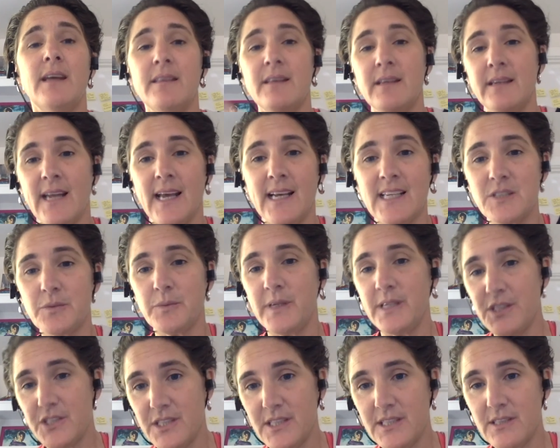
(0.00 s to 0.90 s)
And then the
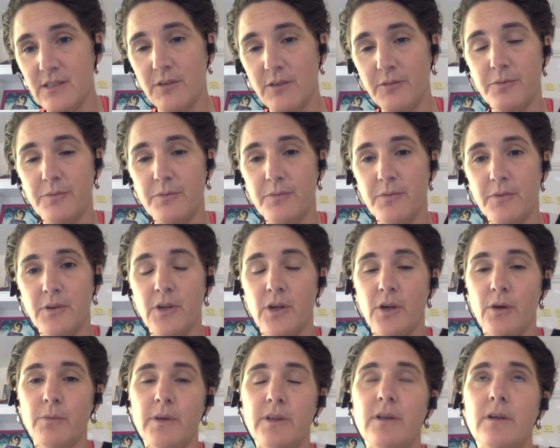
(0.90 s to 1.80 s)
next week she's off,
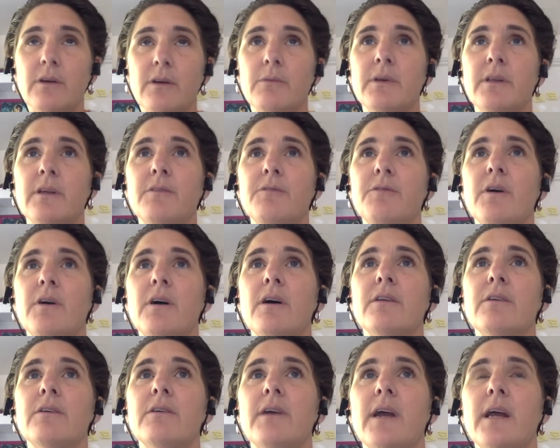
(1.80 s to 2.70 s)
you know, with, with her
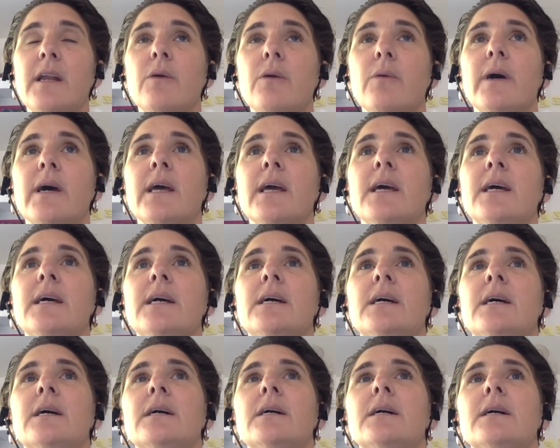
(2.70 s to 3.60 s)
father anyway.
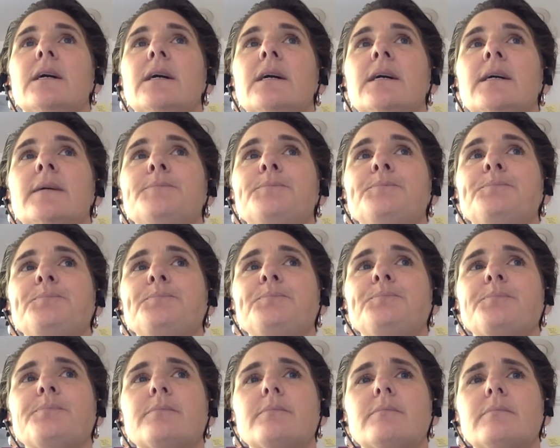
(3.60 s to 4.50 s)

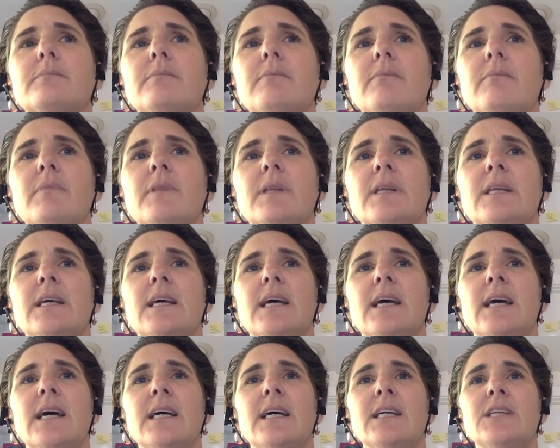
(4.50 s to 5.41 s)
Um,
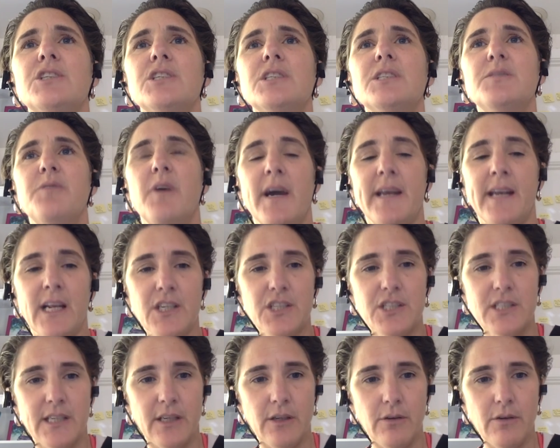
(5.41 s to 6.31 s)
and just
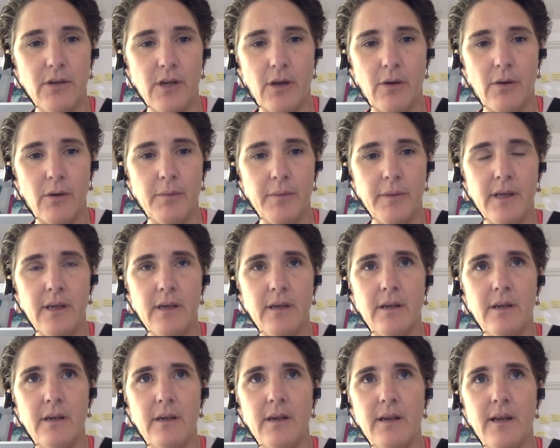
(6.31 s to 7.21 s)
financially, you know, I
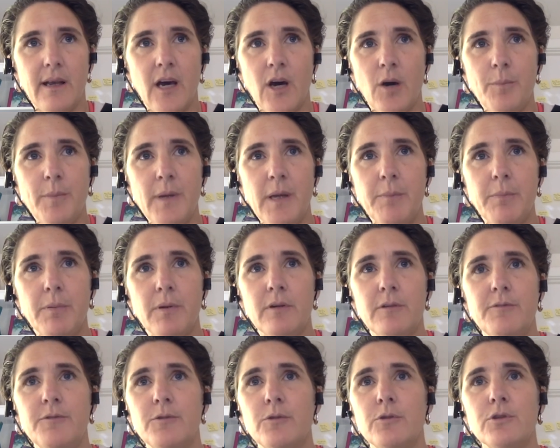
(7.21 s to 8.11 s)
mean, how
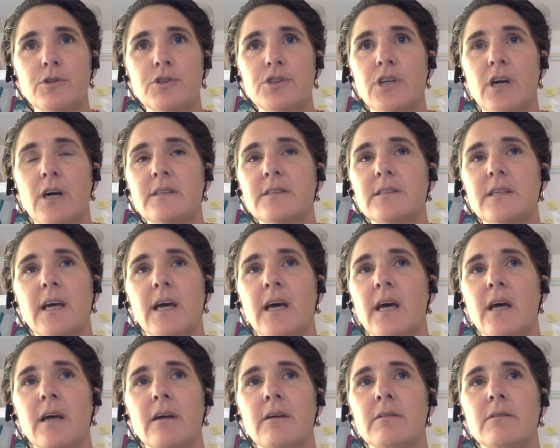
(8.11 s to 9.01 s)
people afford
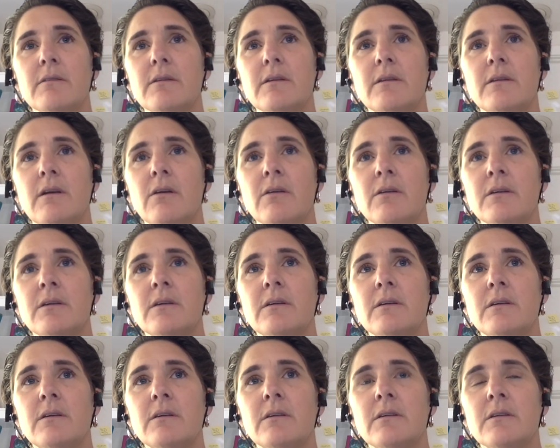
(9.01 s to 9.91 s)
childcare on
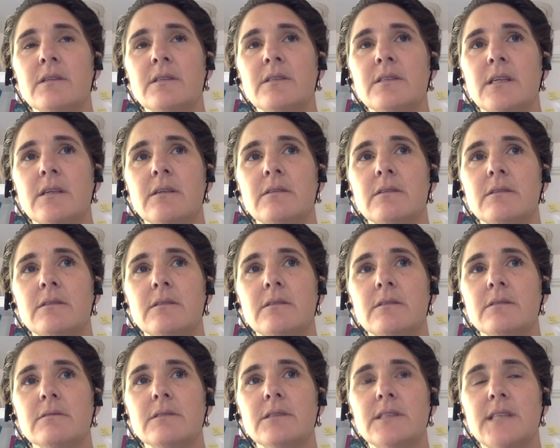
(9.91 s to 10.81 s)
a on a
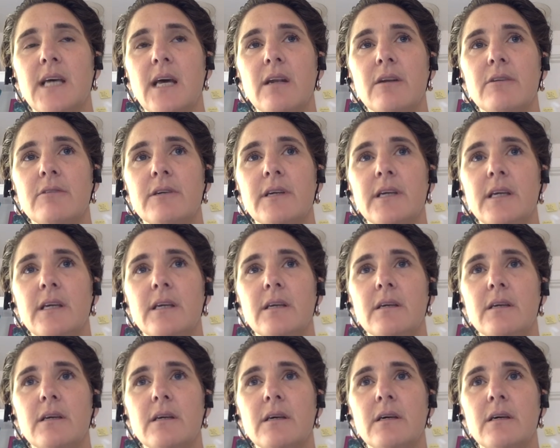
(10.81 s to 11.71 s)
single
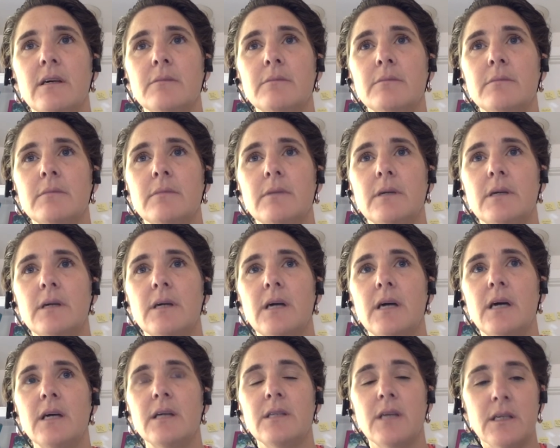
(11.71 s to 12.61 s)
salary, um,
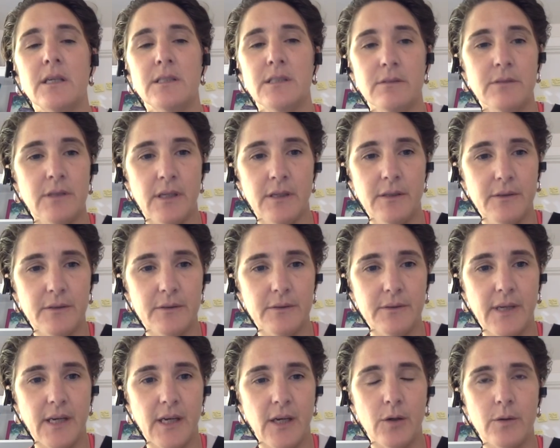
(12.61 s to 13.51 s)
I, I don't
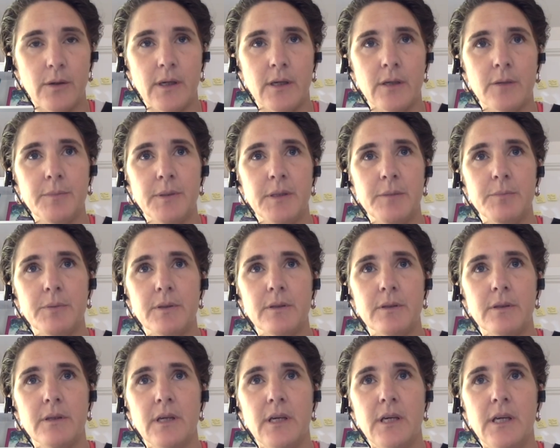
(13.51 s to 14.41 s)
know how how
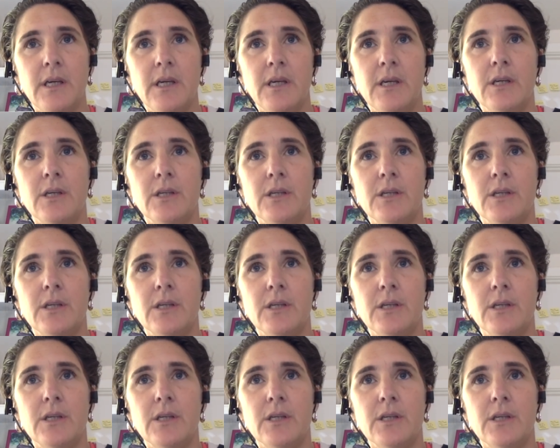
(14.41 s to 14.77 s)
people